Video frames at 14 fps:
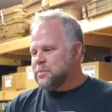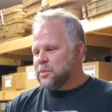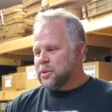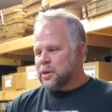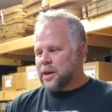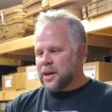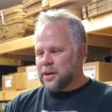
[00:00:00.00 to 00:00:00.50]

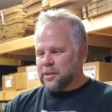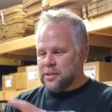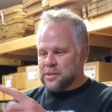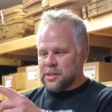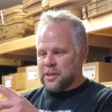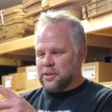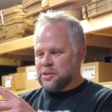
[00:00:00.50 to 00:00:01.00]
more Harley
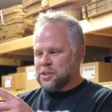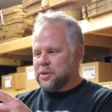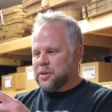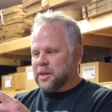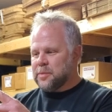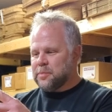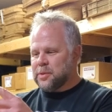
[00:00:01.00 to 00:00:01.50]
started
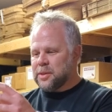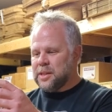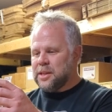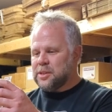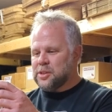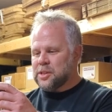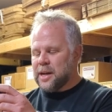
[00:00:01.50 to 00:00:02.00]
showing up with
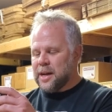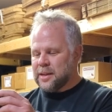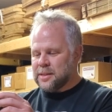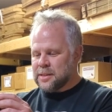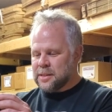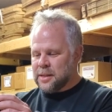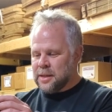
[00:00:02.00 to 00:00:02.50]
these
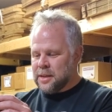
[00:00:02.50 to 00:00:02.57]
shocks.